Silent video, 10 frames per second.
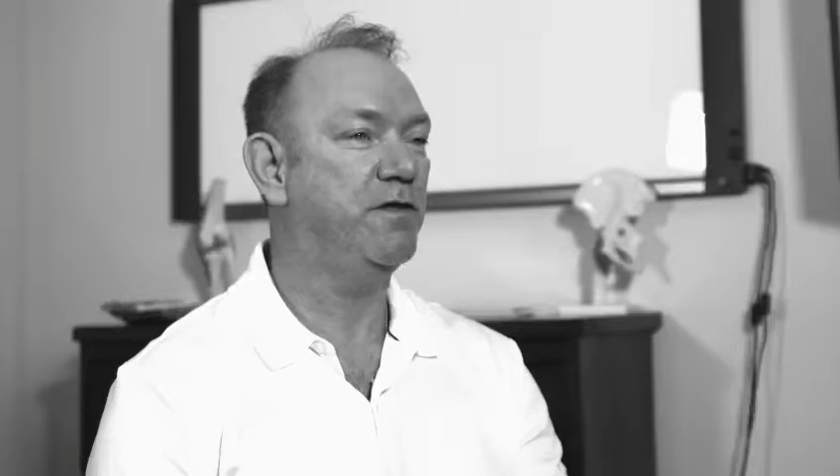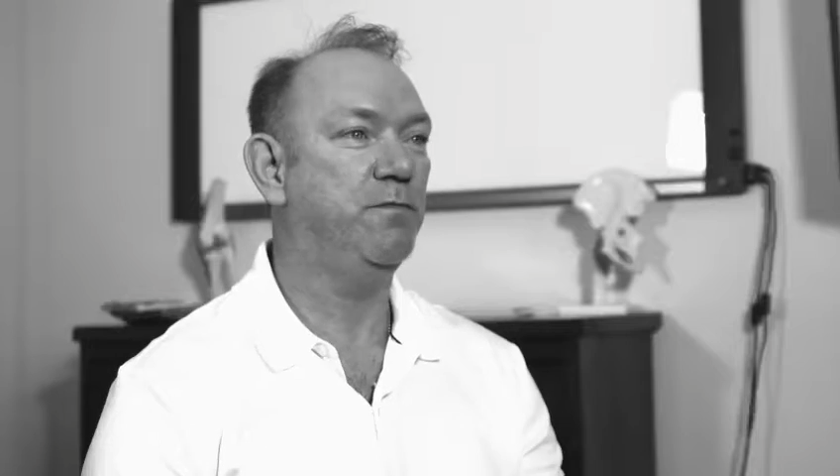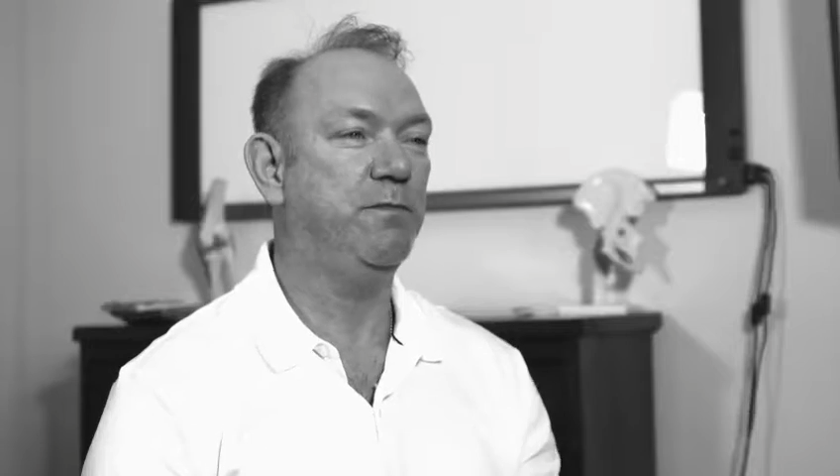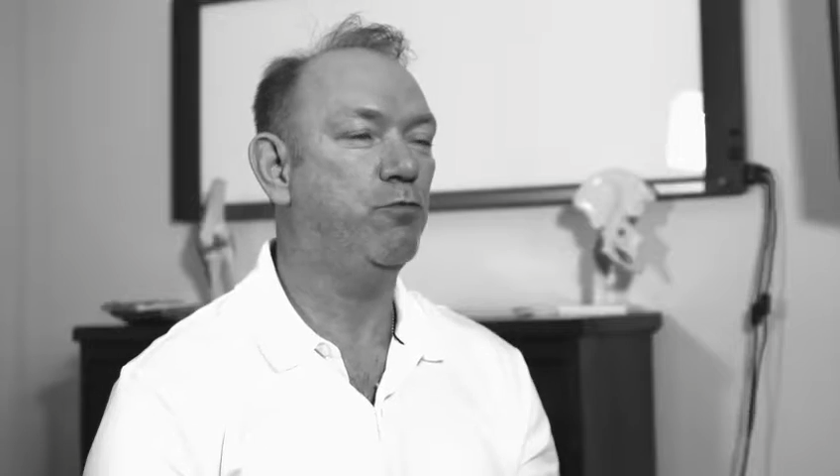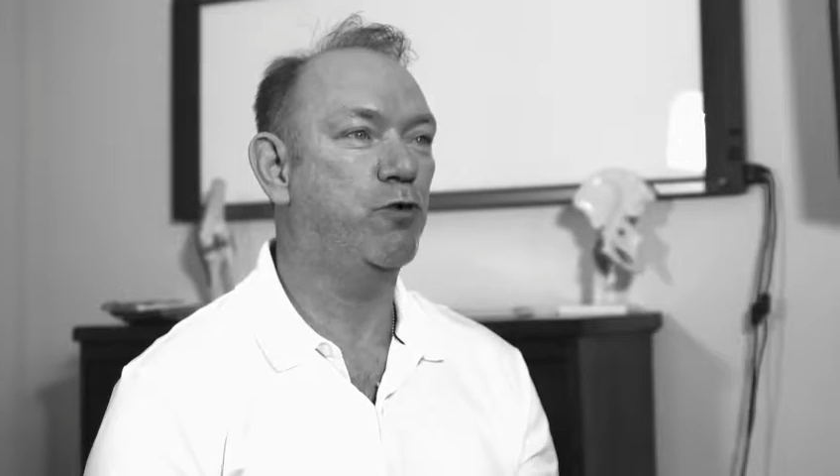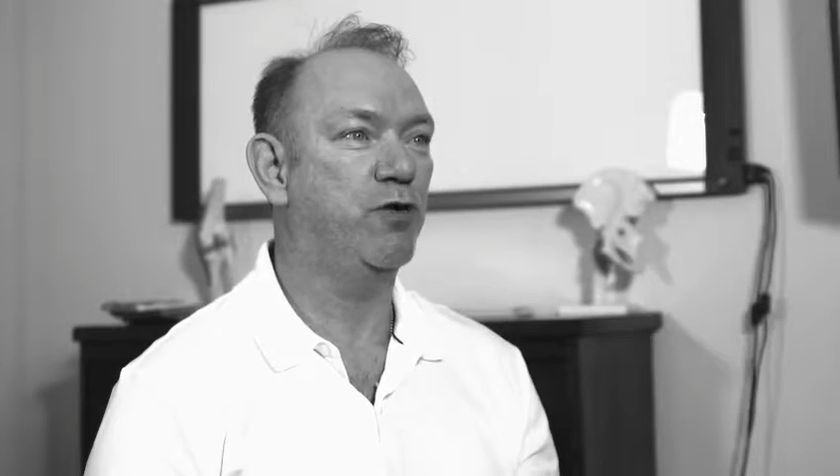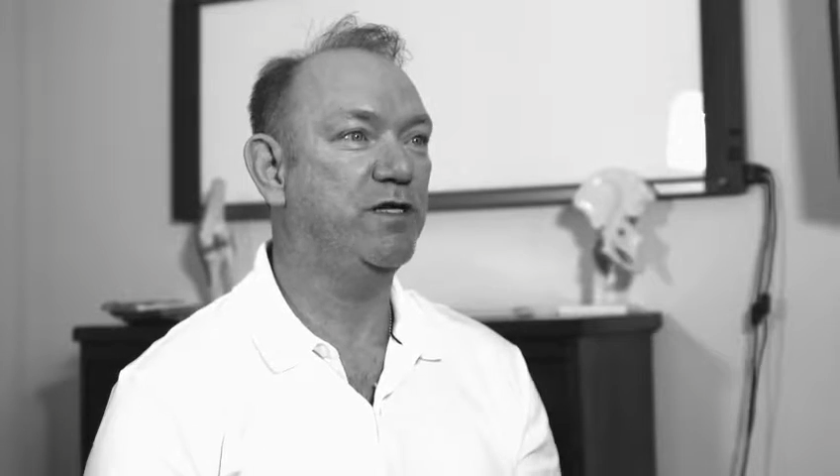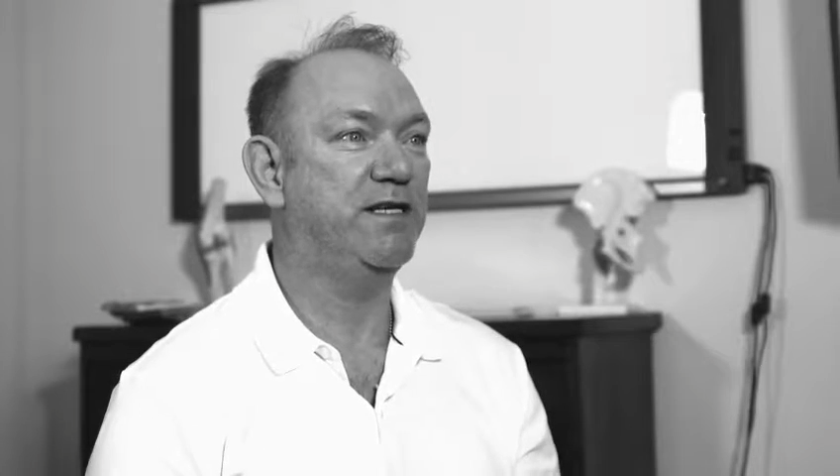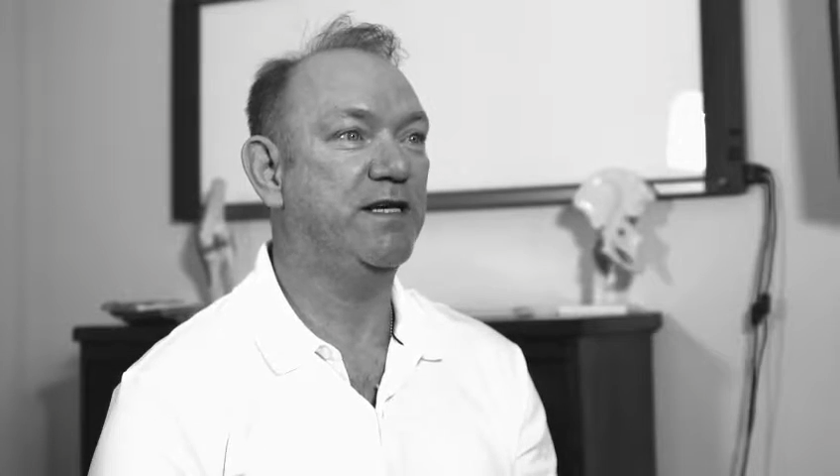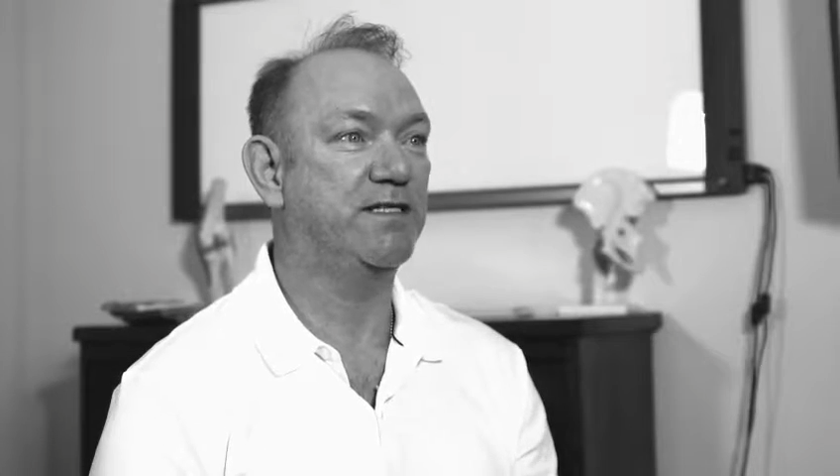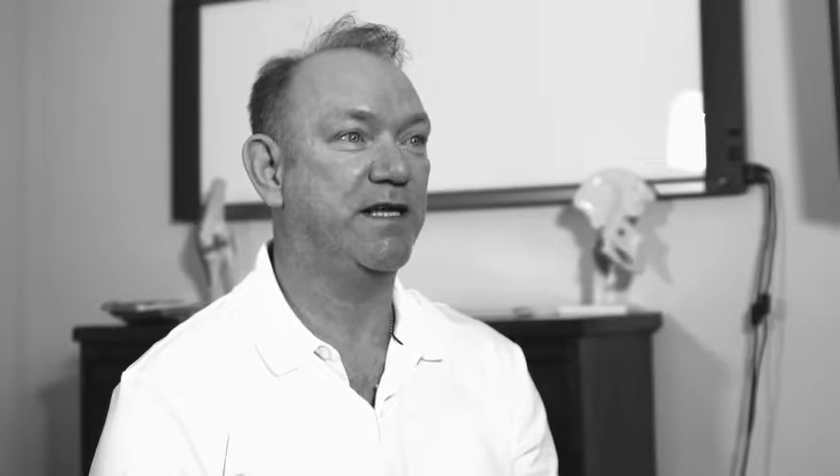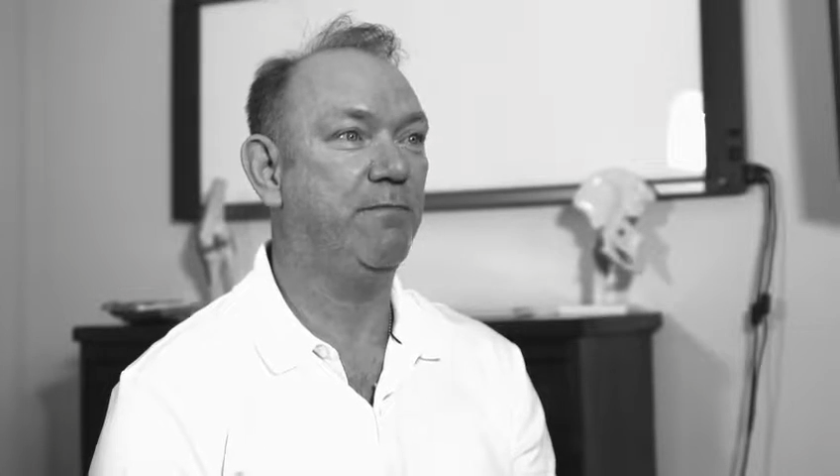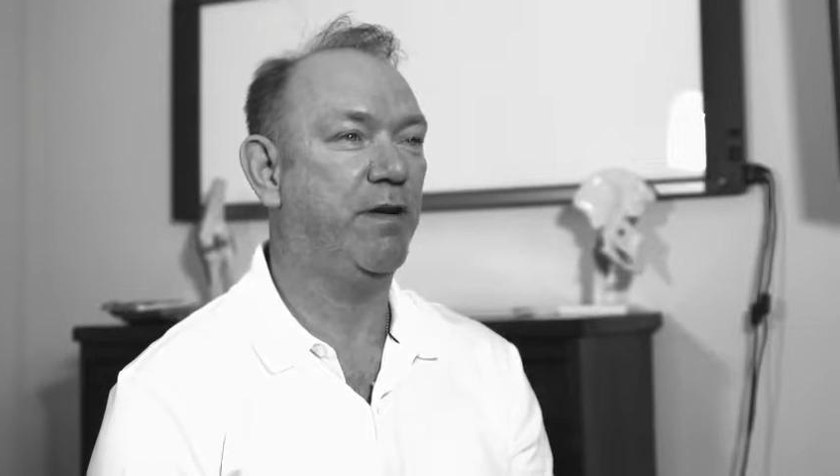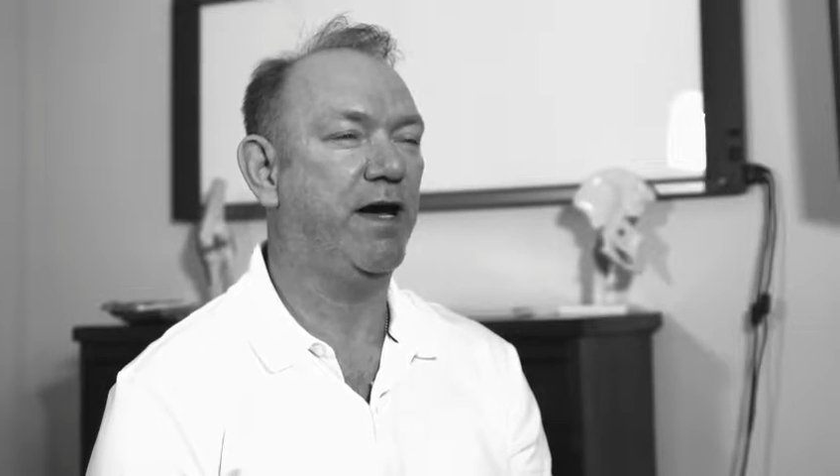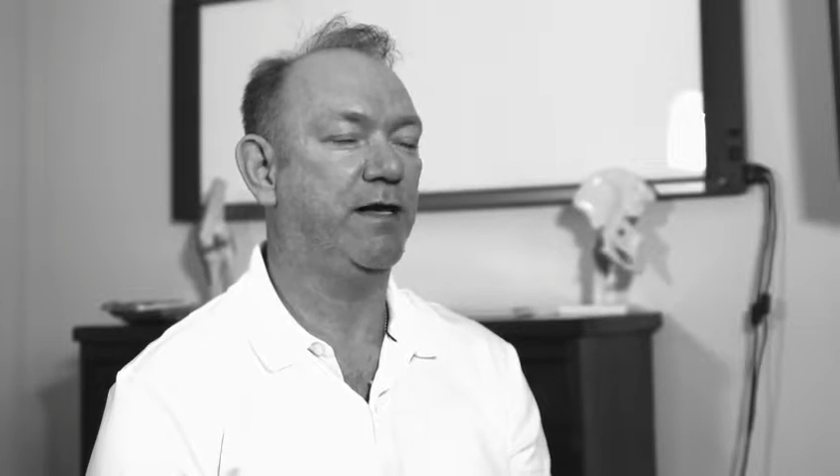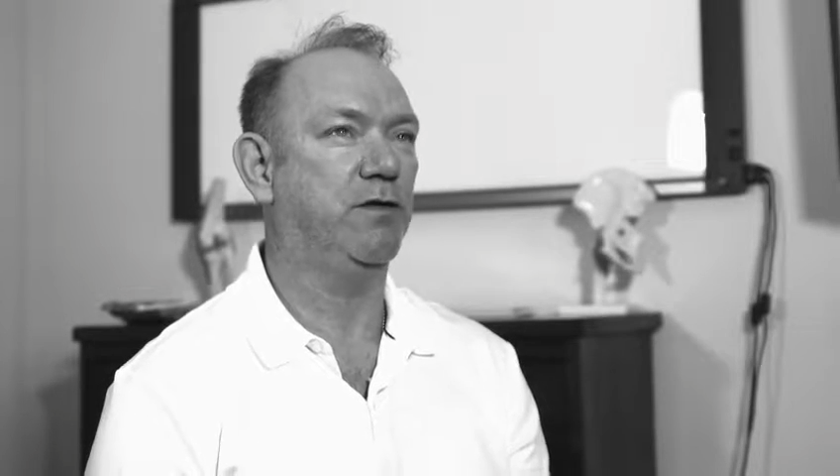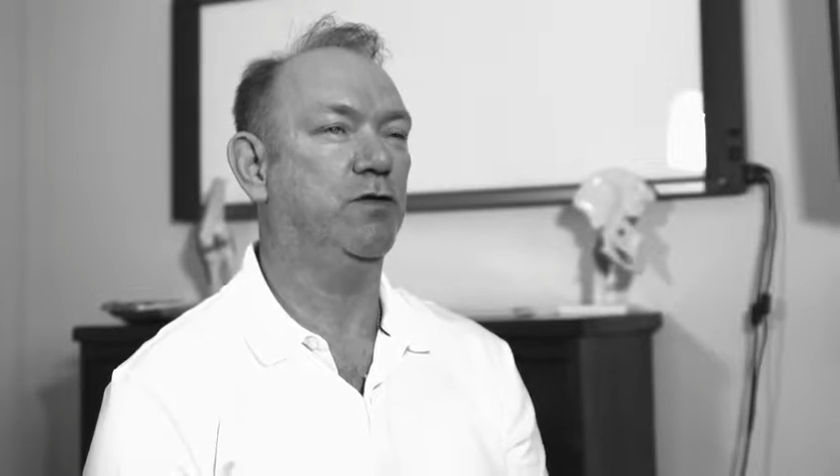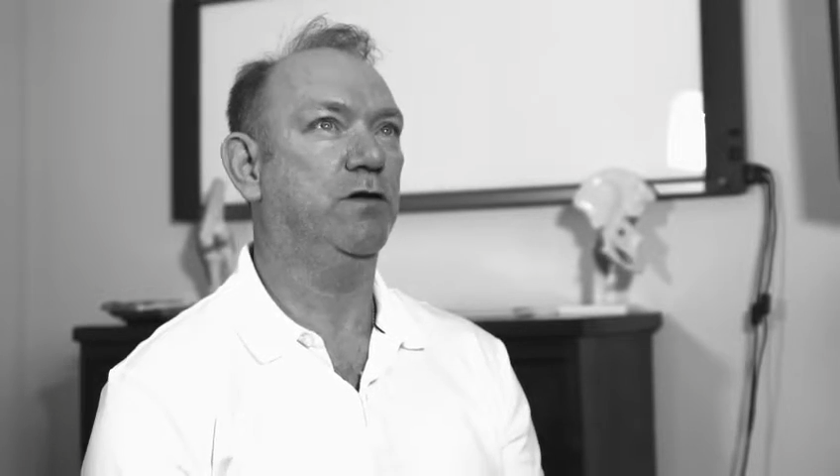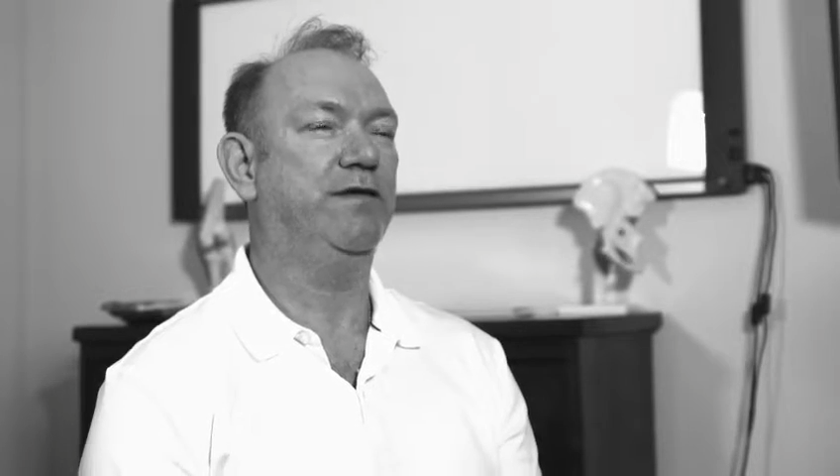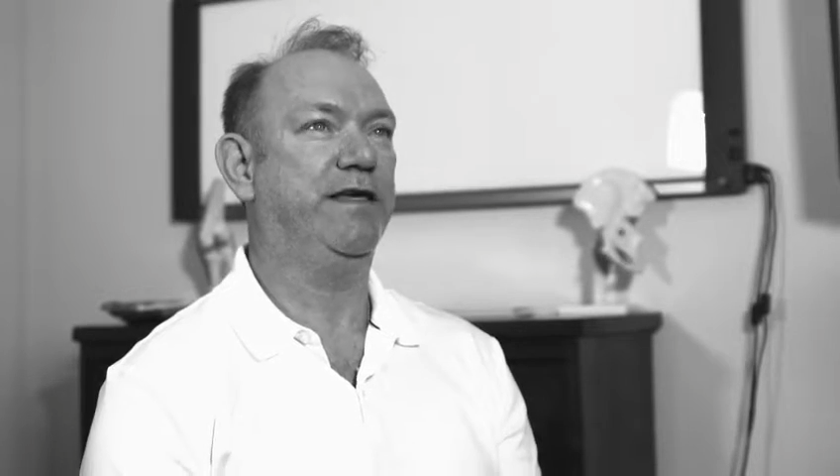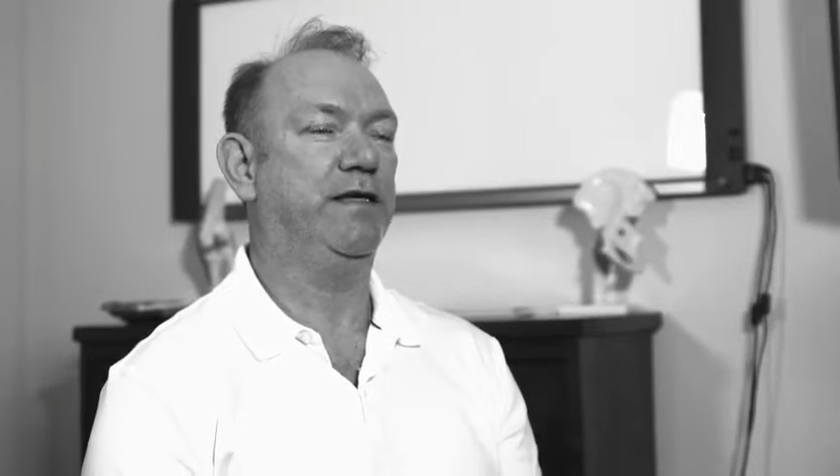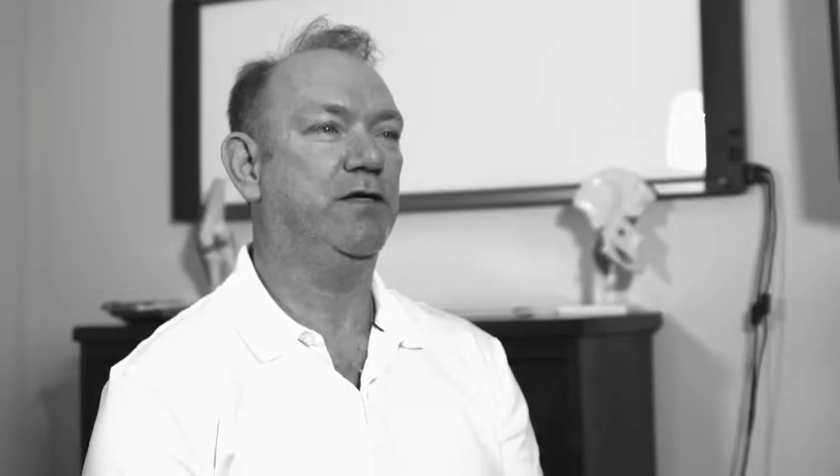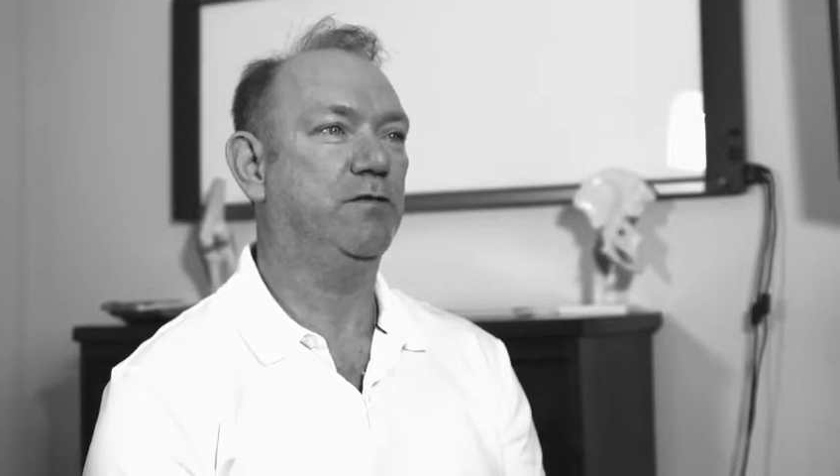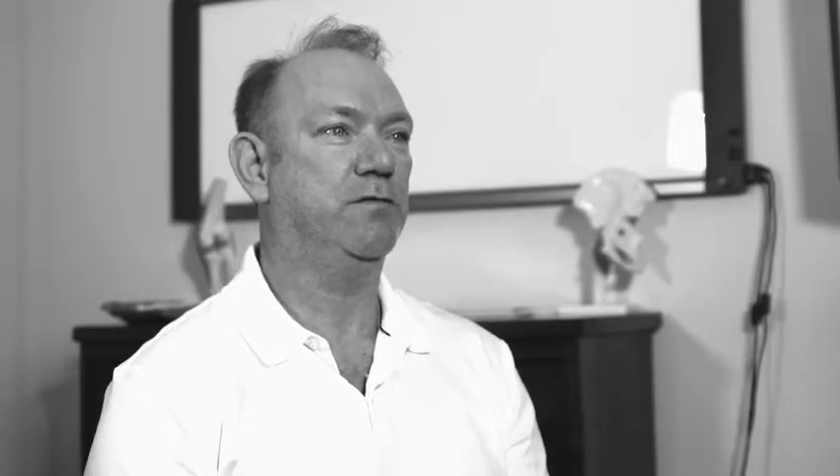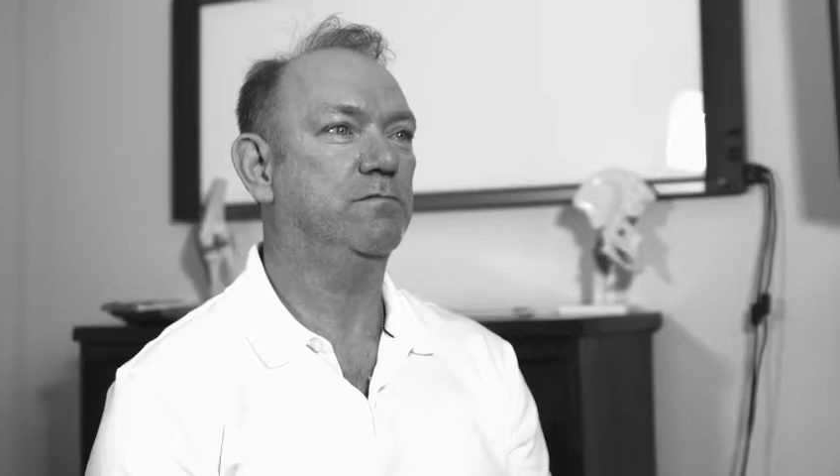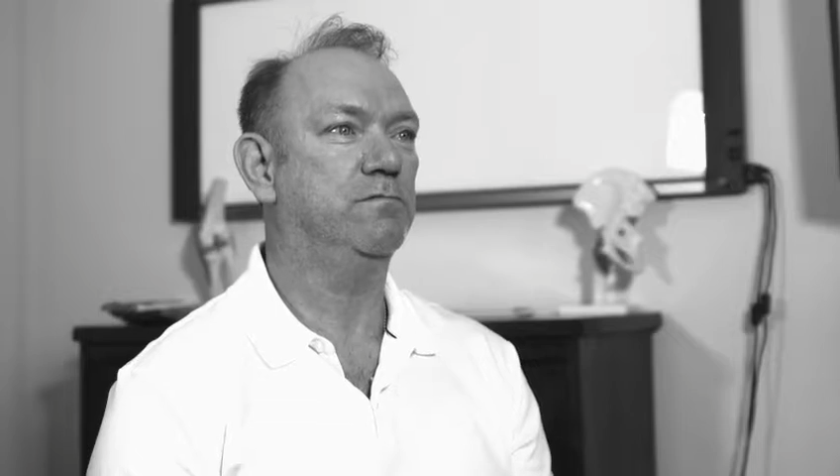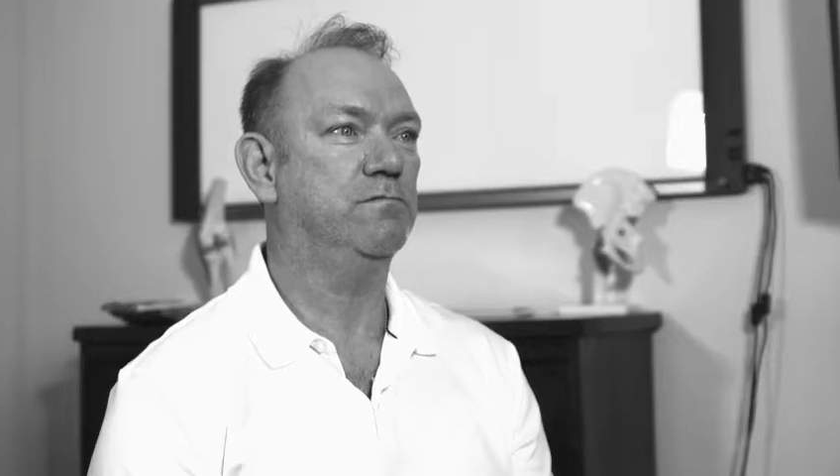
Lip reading: something that people were going to take a step back and look and think,